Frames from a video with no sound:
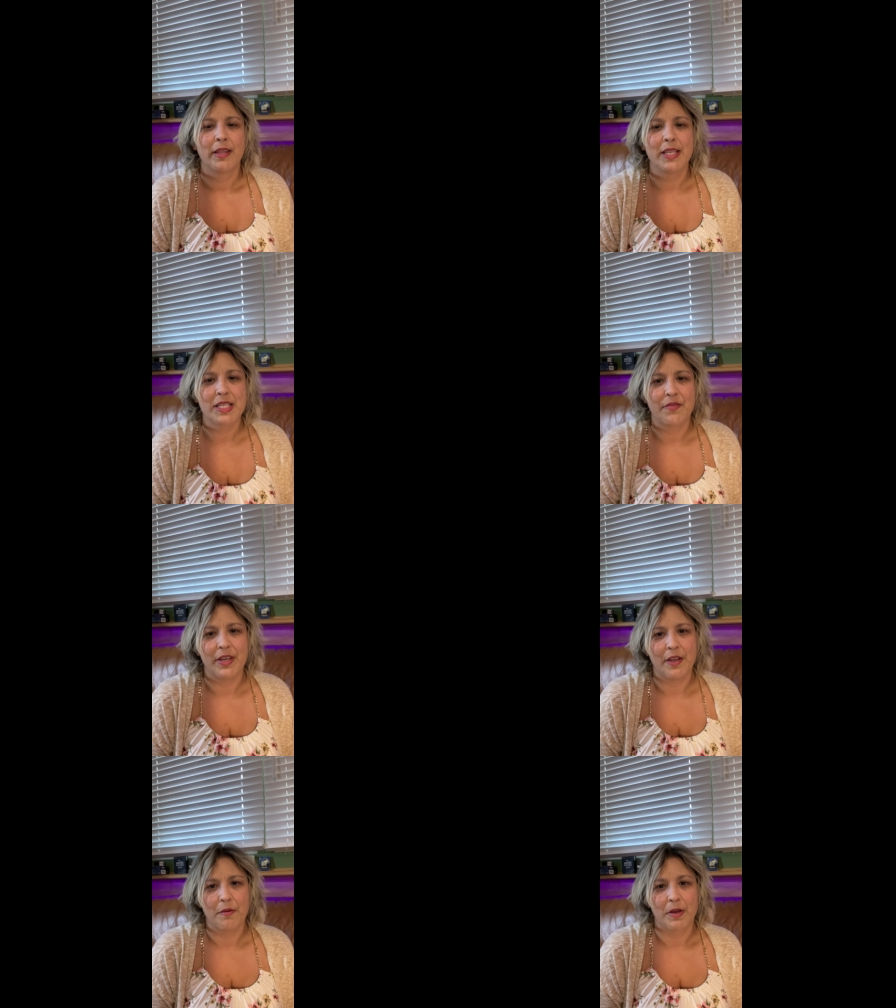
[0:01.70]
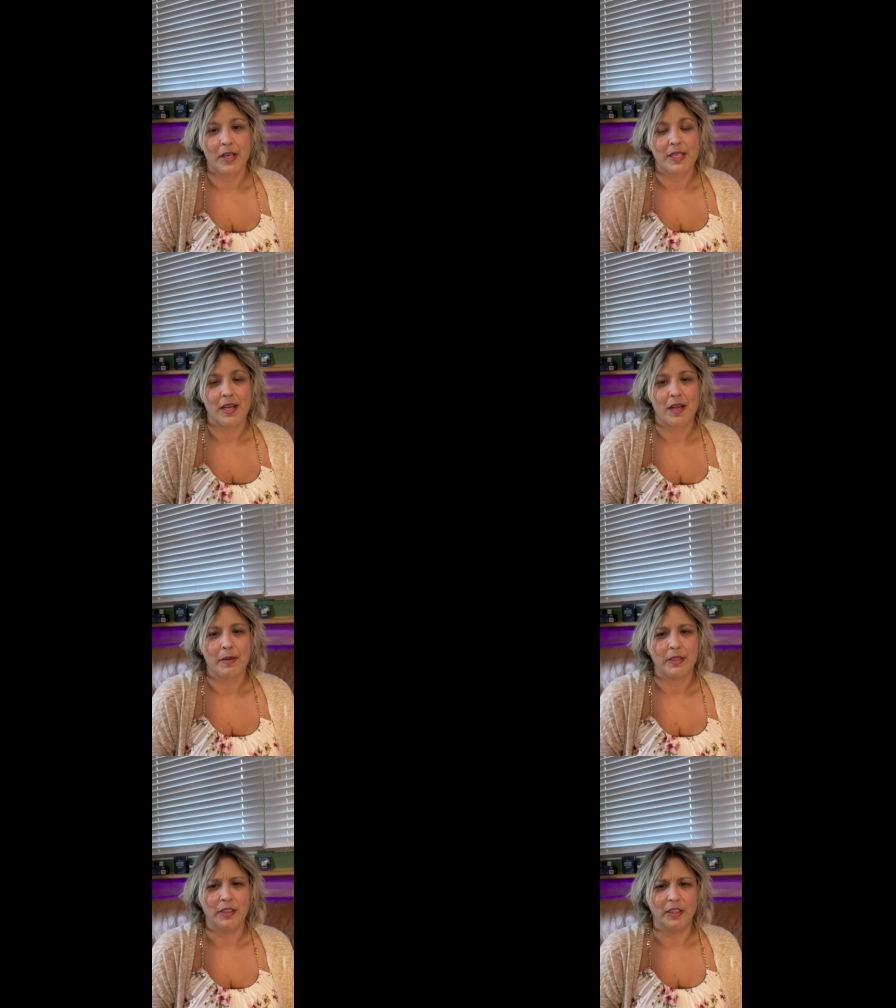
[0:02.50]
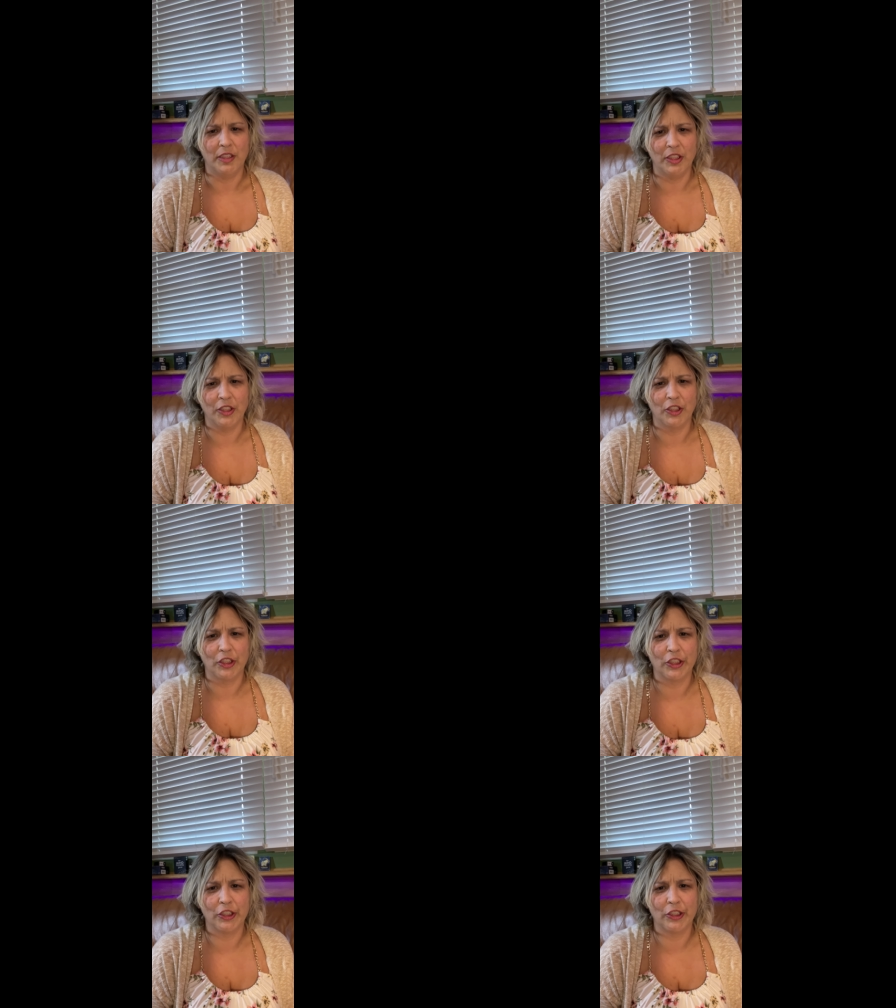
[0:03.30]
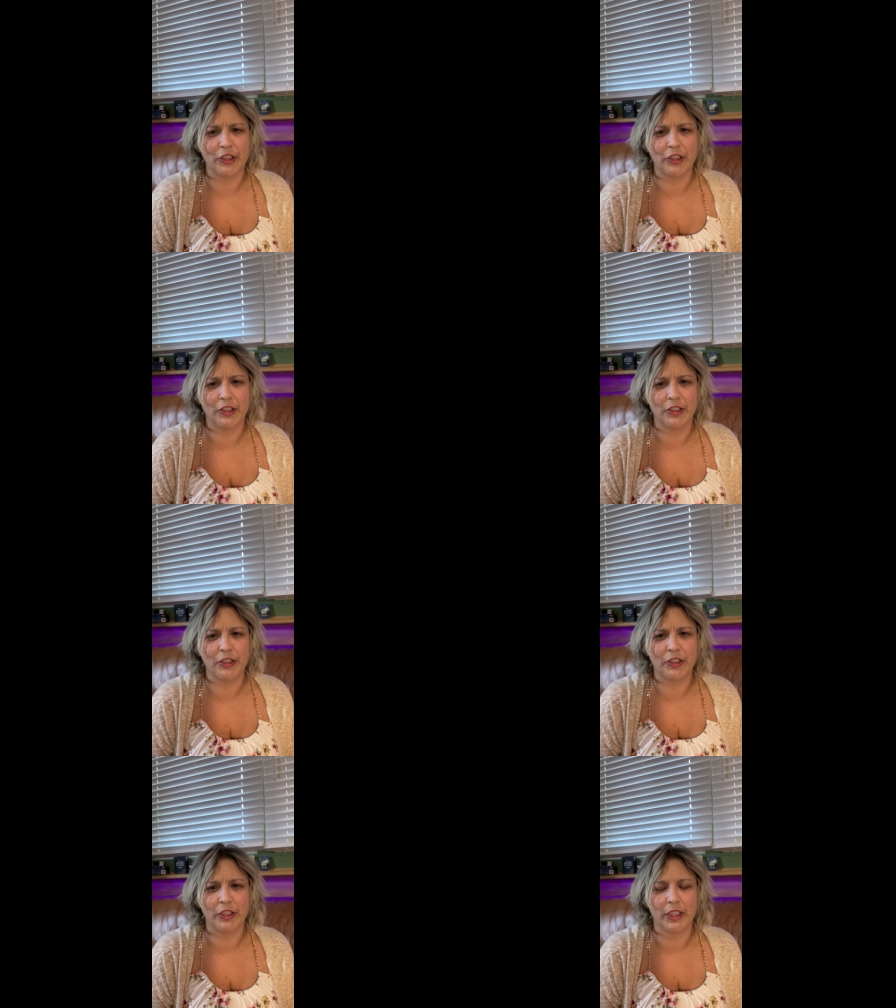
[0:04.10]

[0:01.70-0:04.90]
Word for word: This video we're gonna talk about anger.